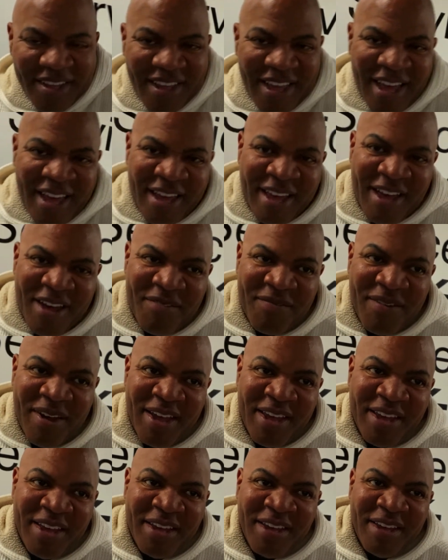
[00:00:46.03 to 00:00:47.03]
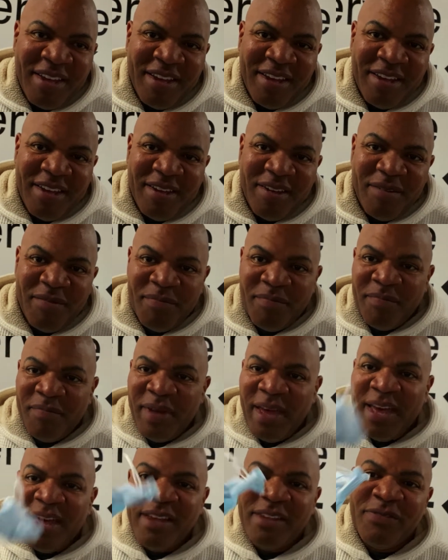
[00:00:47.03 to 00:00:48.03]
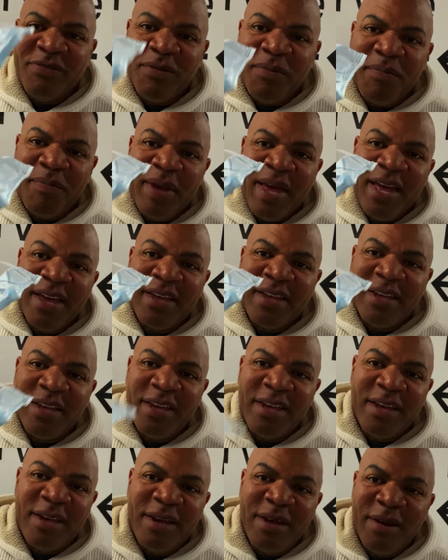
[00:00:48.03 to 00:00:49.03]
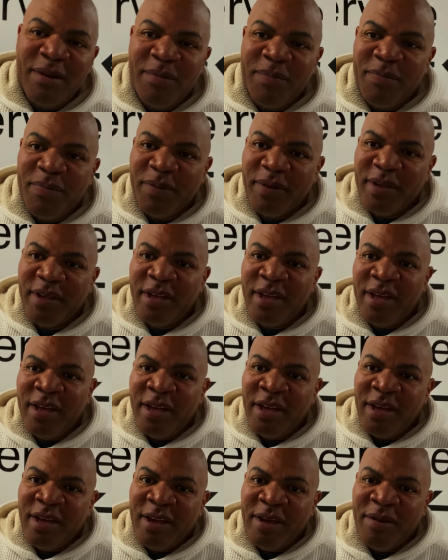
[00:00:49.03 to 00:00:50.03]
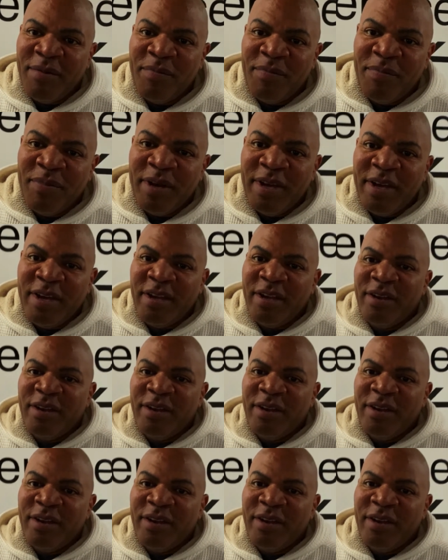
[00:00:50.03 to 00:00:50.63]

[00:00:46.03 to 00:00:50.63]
I got my mask for backup, but